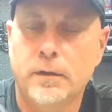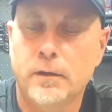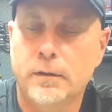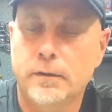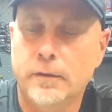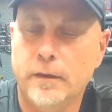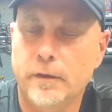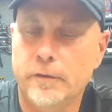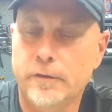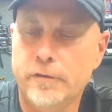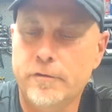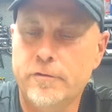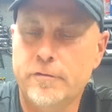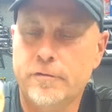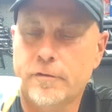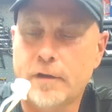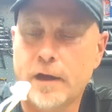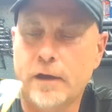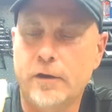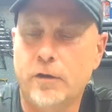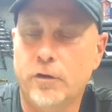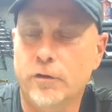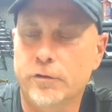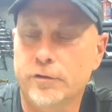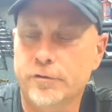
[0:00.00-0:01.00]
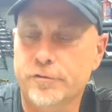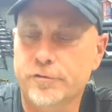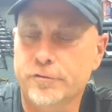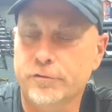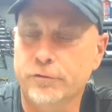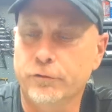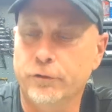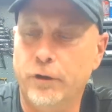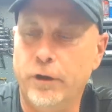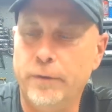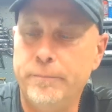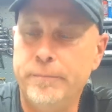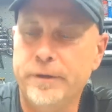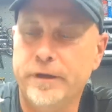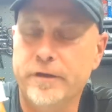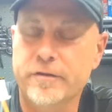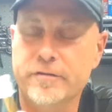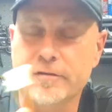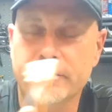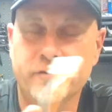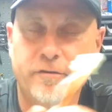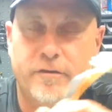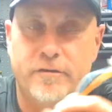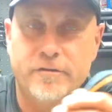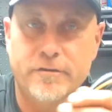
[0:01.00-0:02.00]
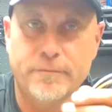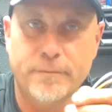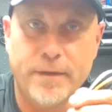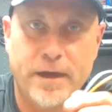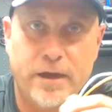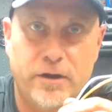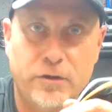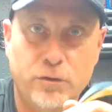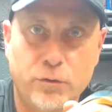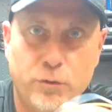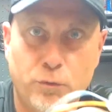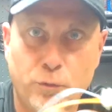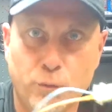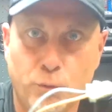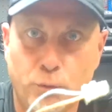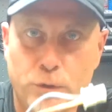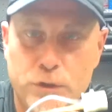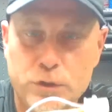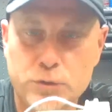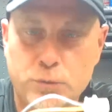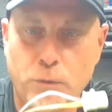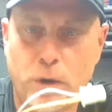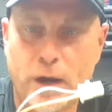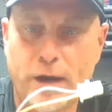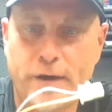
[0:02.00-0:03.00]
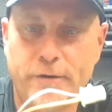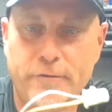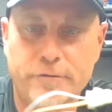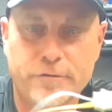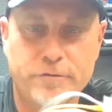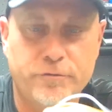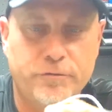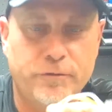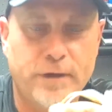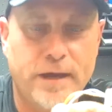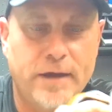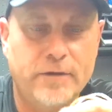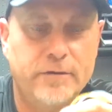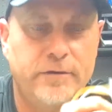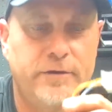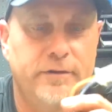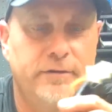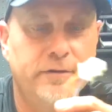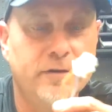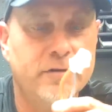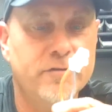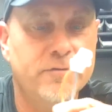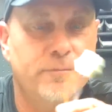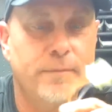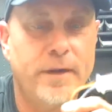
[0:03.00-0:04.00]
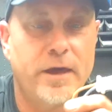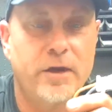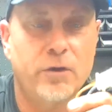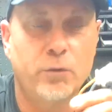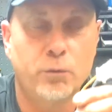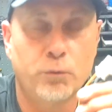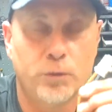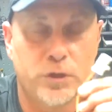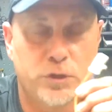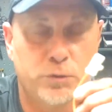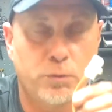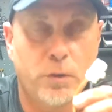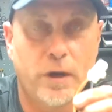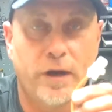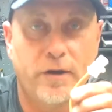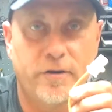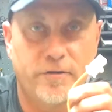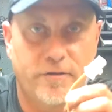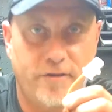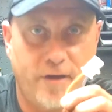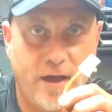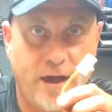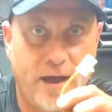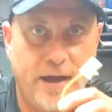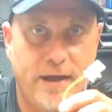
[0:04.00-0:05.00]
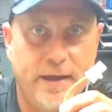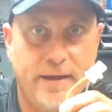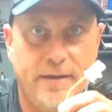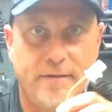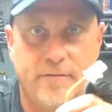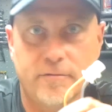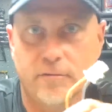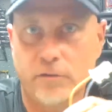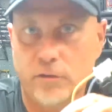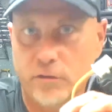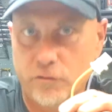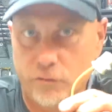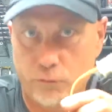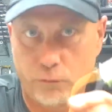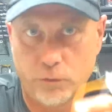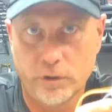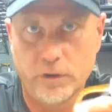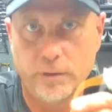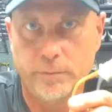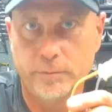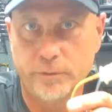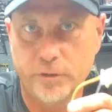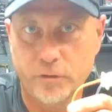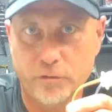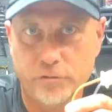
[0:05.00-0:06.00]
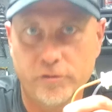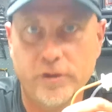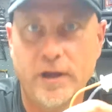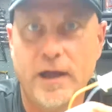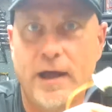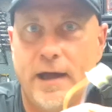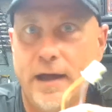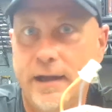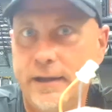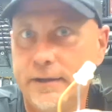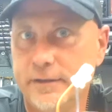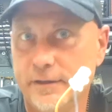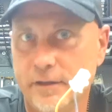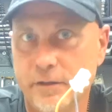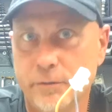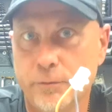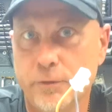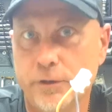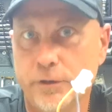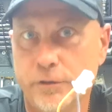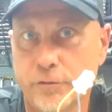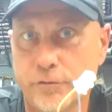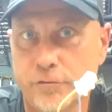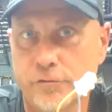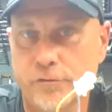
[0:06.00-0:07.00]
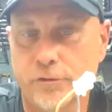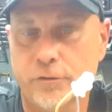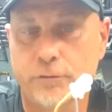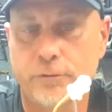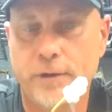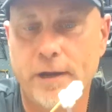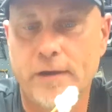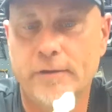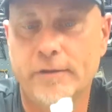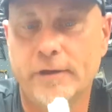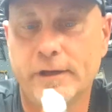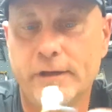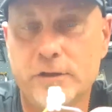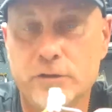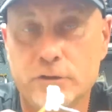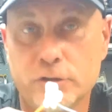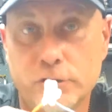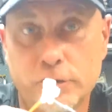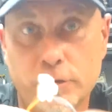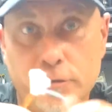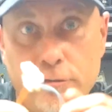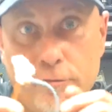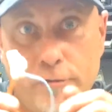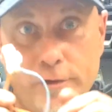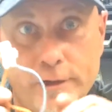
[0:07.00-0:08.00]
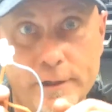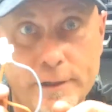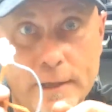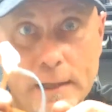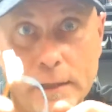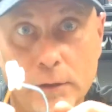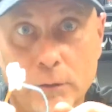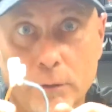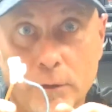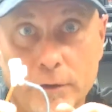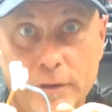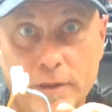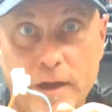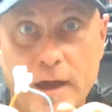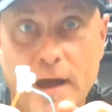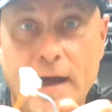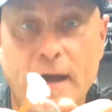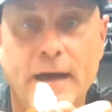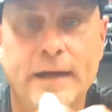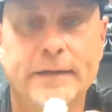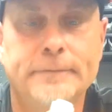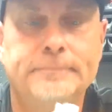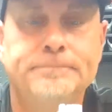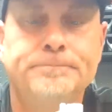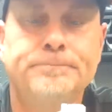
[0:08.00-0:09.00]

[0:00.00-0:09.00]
Now this is kind of hard to screw up because it doesn't matter which wire is ground and it doesn't matter which wire is hot, as long as one of them goes to hot and the other one goes to ground. I usually use the yellow on the hot.